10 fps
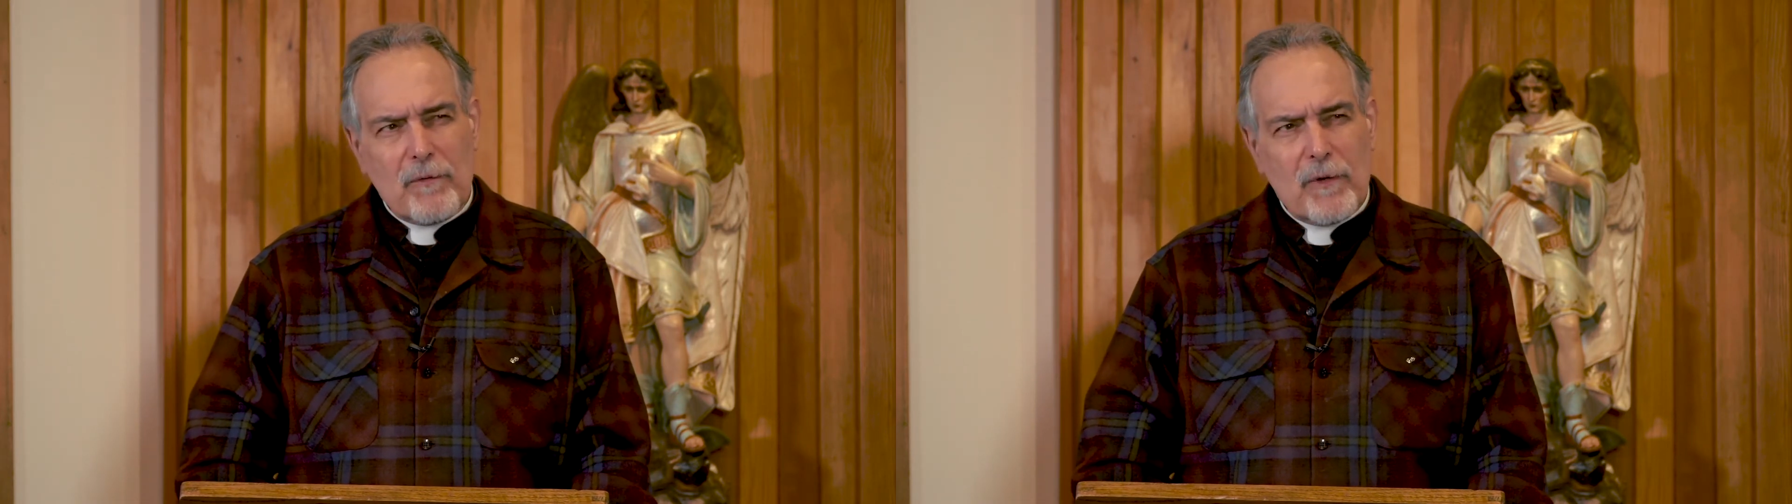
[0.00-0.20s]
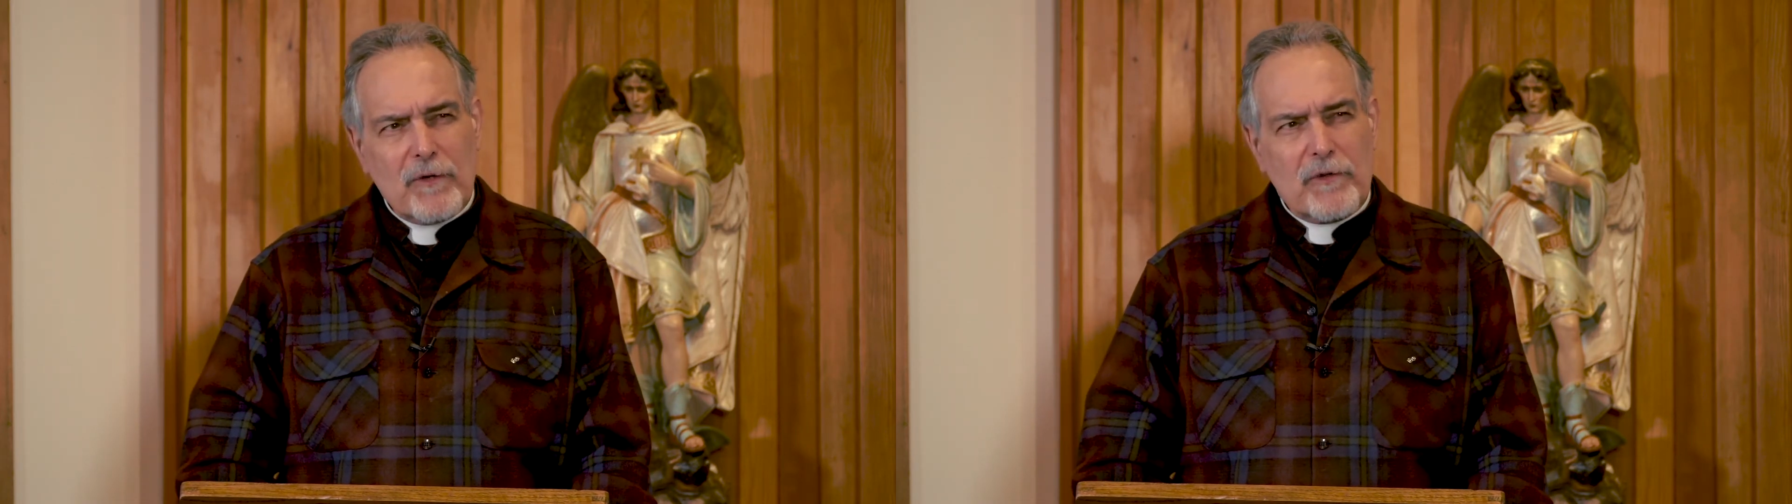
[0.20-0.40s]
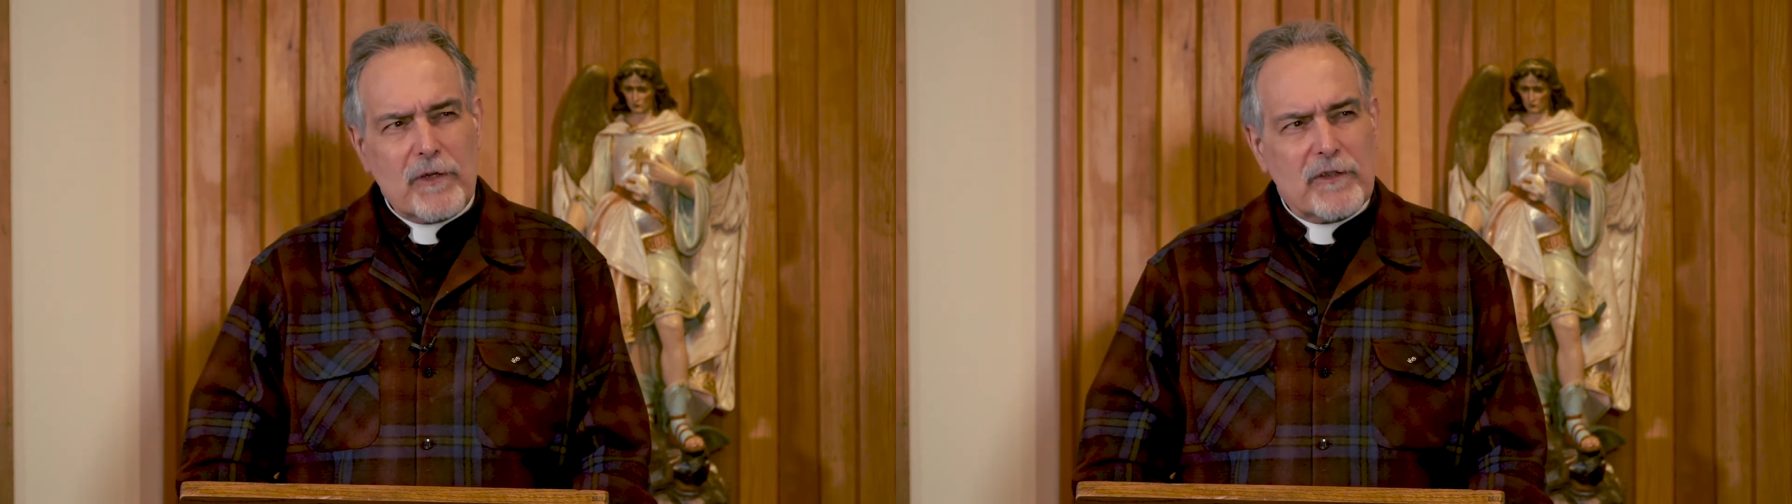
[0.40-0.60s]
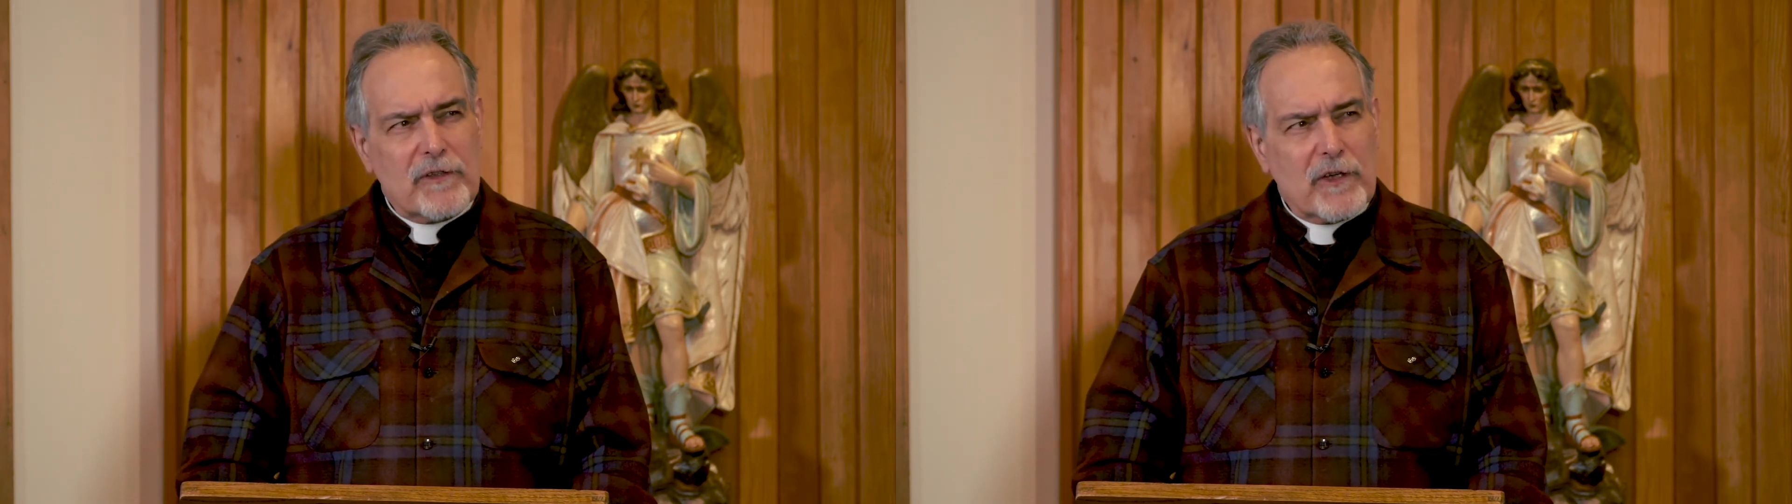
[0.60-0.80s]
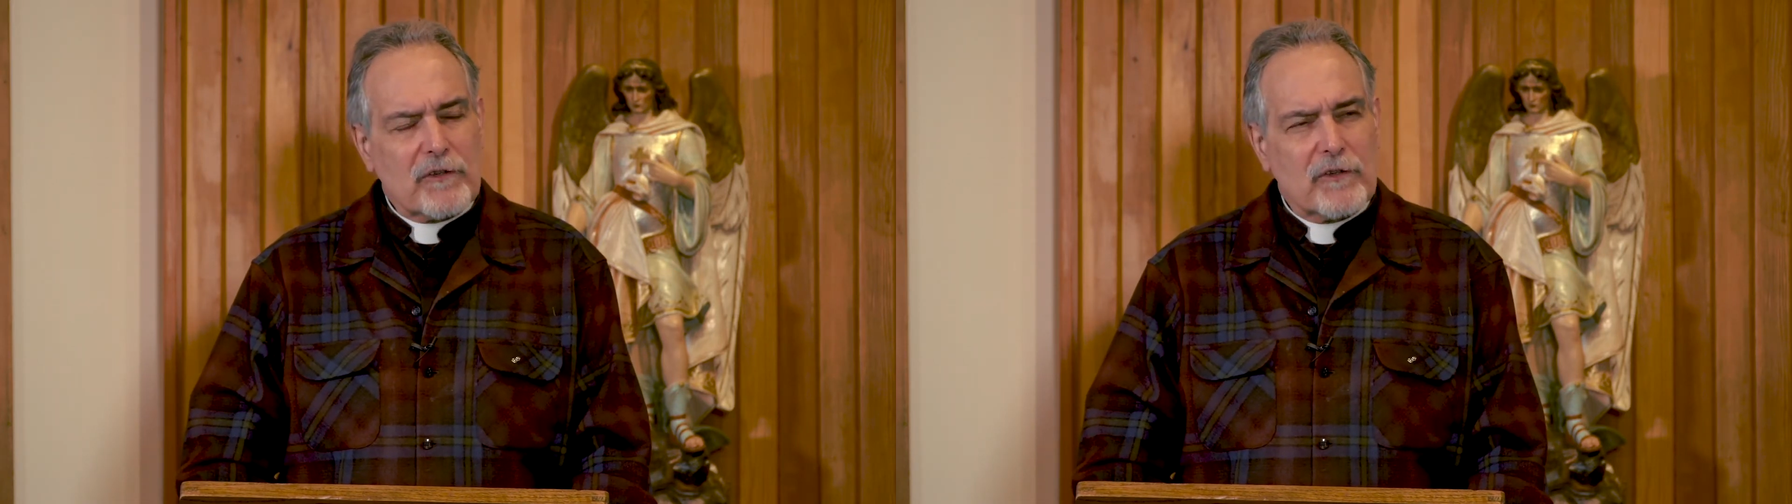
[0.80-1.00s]
once the
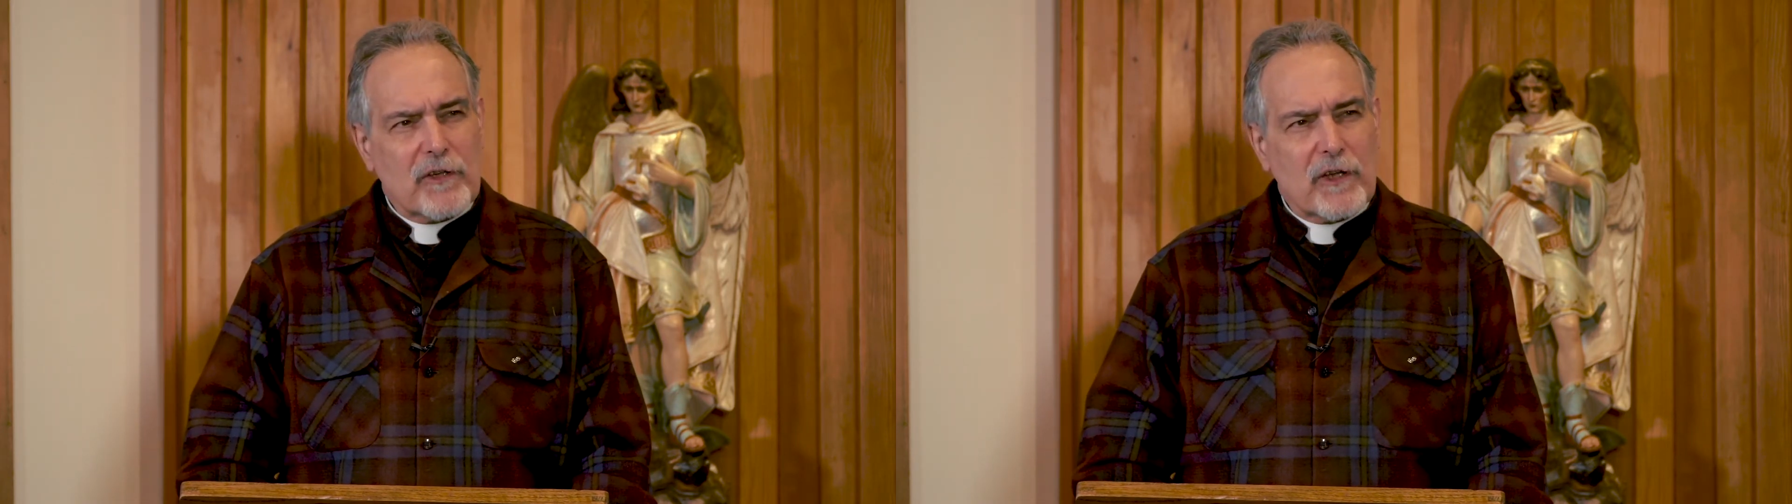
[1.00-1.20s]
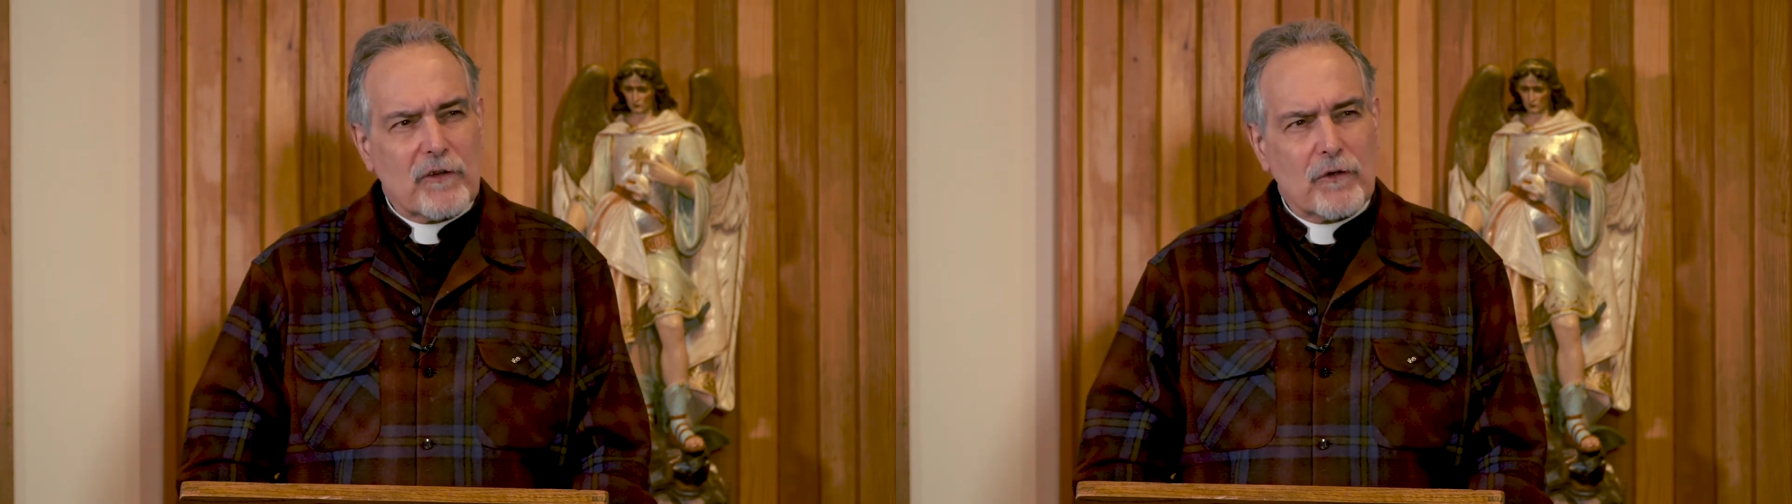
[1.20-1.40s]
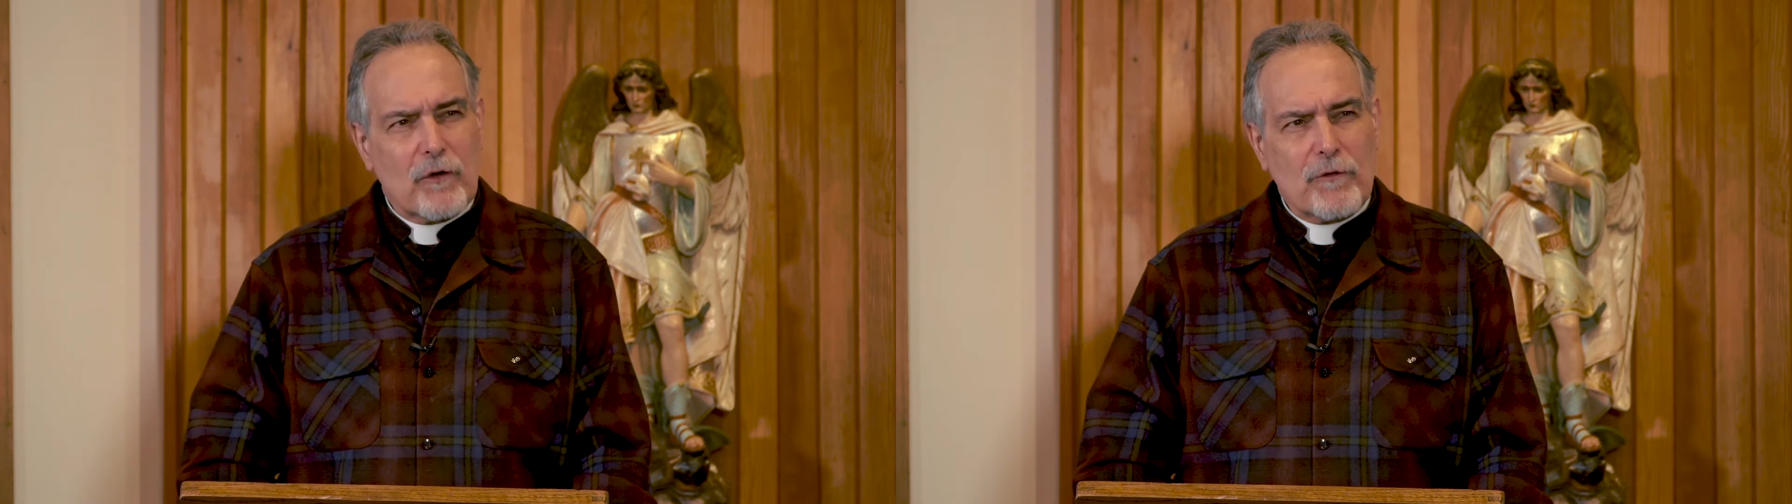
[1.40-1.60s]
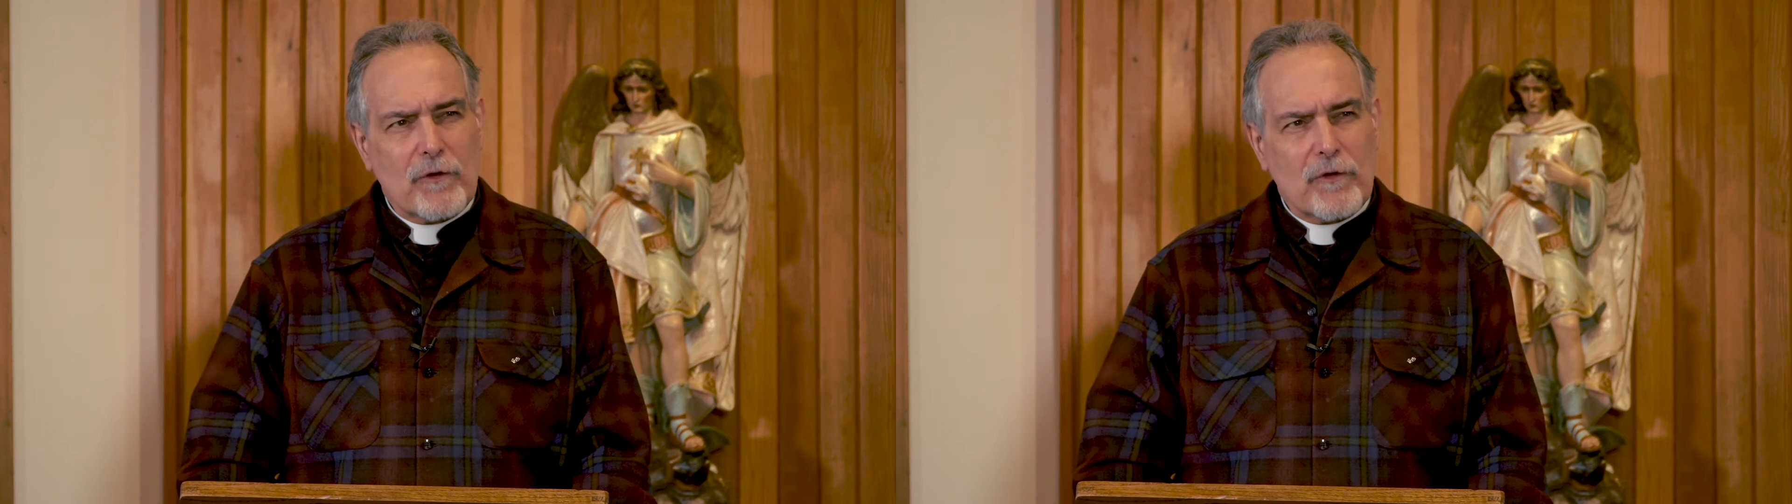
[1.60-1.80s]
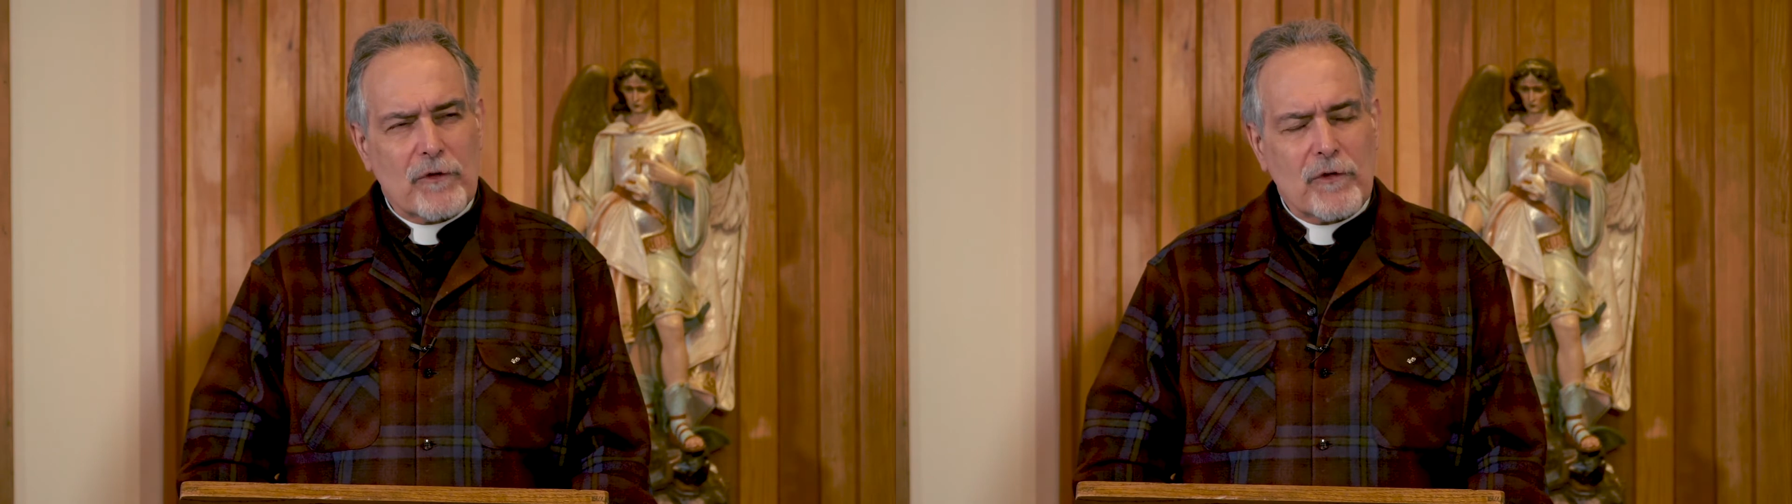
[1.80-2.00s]
addiction takes
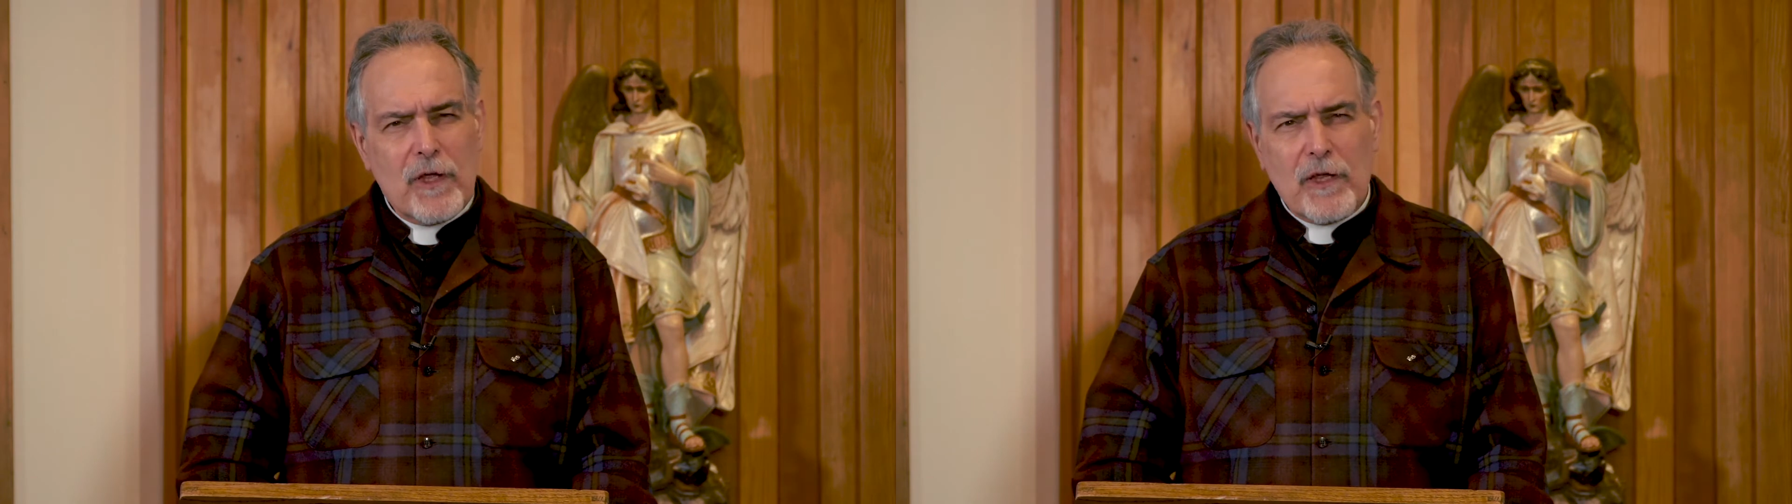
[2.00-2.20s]
over, that's,